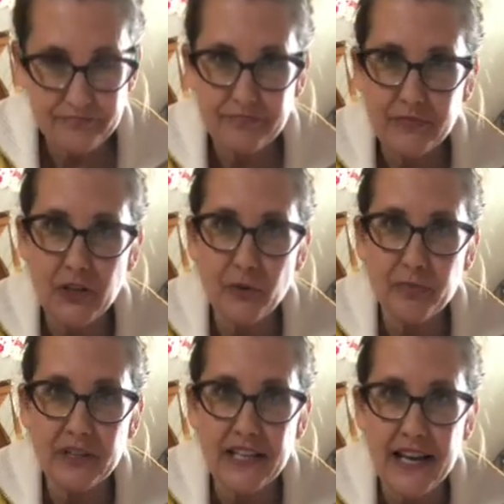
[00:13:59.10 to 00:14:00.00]
You know,
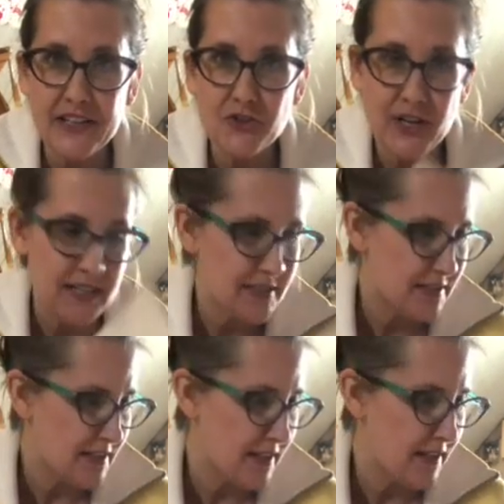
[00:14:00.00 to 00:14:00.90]
put the
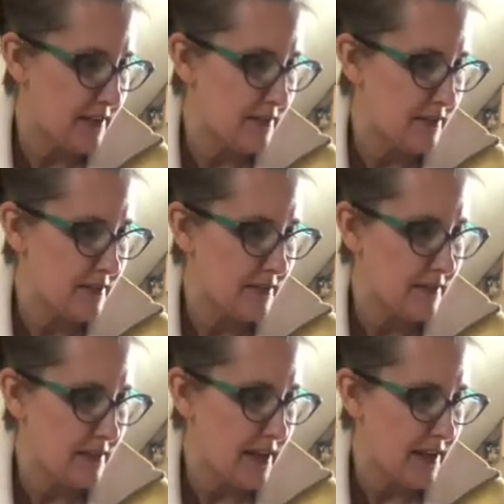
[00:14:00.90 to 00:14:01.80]
address
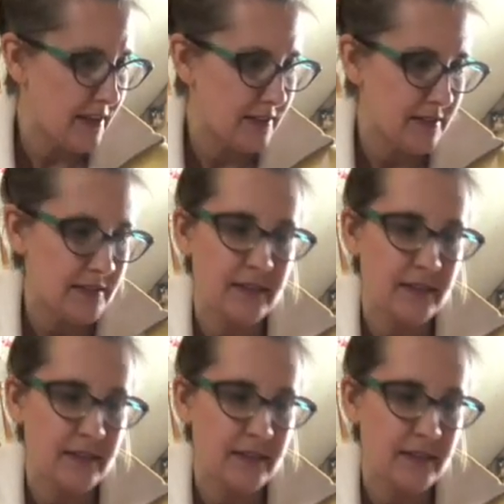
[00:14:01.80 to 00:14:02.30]
and